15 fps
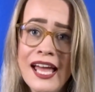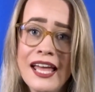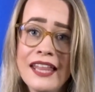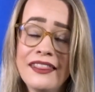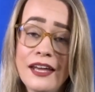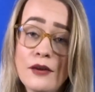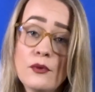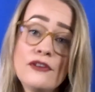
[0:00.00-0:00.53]

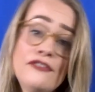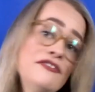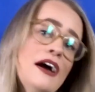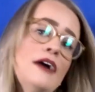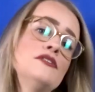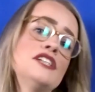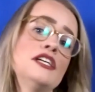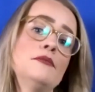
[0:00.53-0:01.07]
They were
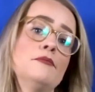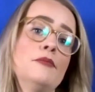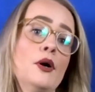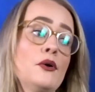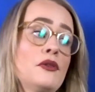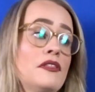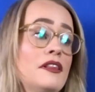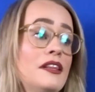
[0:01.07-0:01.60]
found in
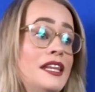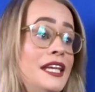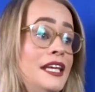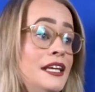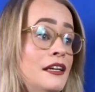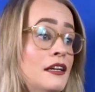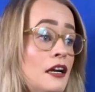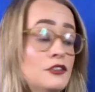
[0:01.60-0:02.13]
both
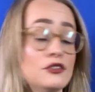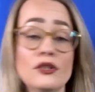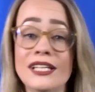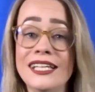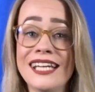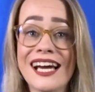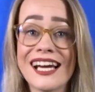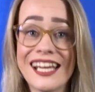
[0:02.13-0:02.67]
the Gran
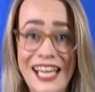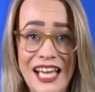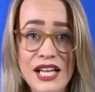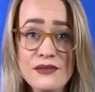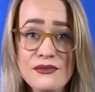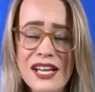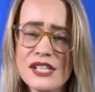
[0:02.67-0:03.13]
Dolina cave